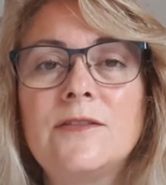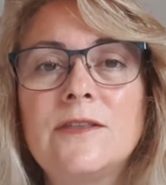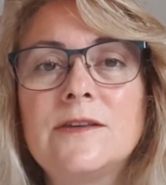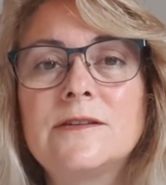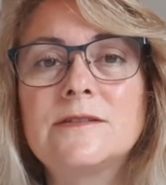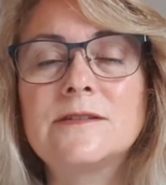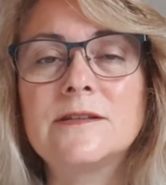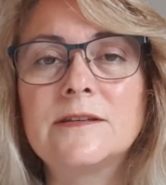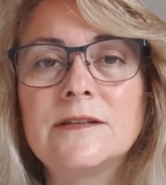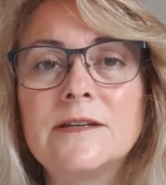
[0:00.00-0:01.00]
that
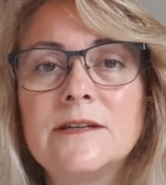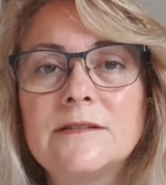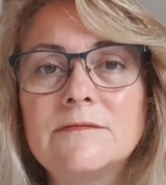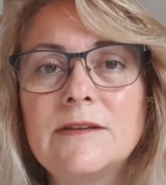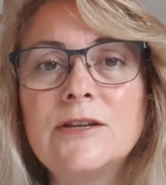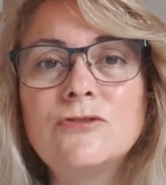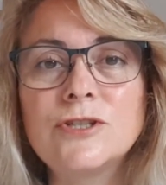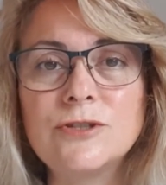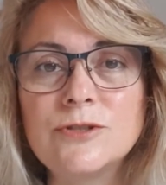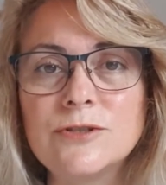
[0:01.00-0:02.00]
can
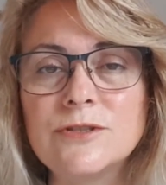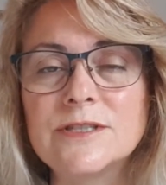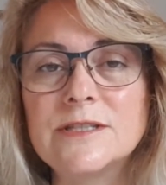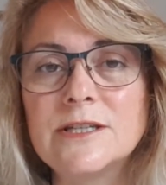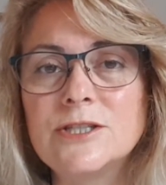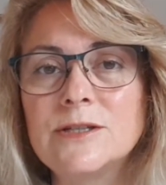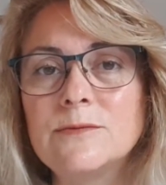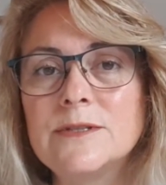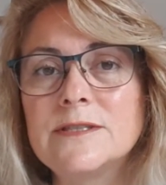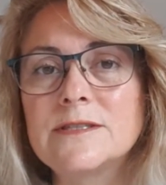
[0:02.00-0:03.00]
introduce you to stitching
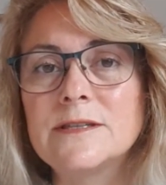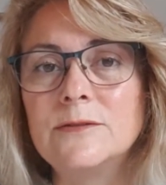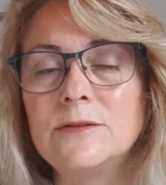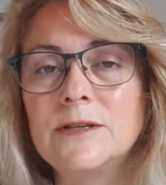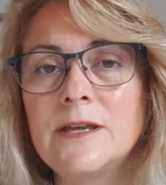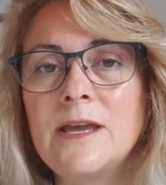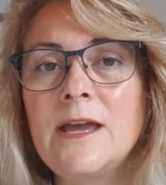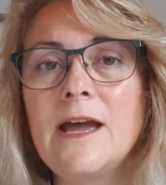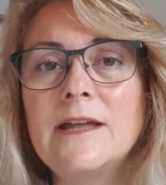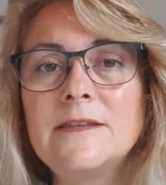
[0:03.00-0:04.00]
with silk,
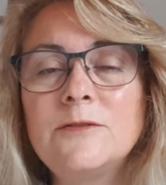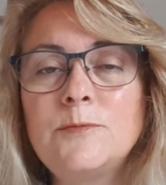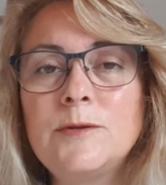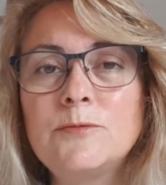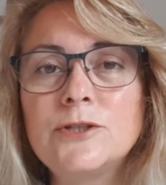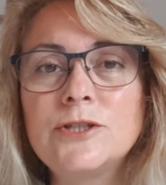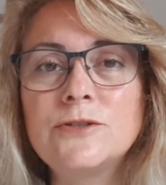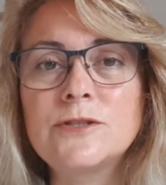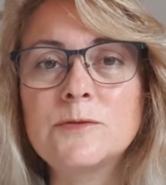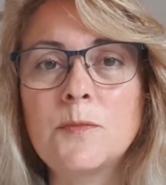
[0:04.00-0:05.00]
and they've been
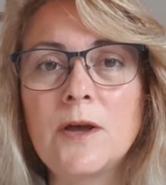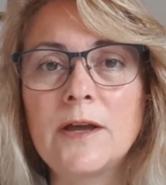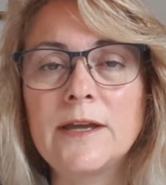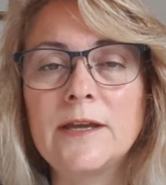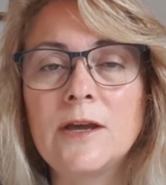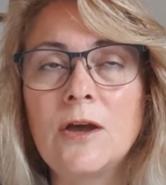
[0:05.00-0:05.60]
produced by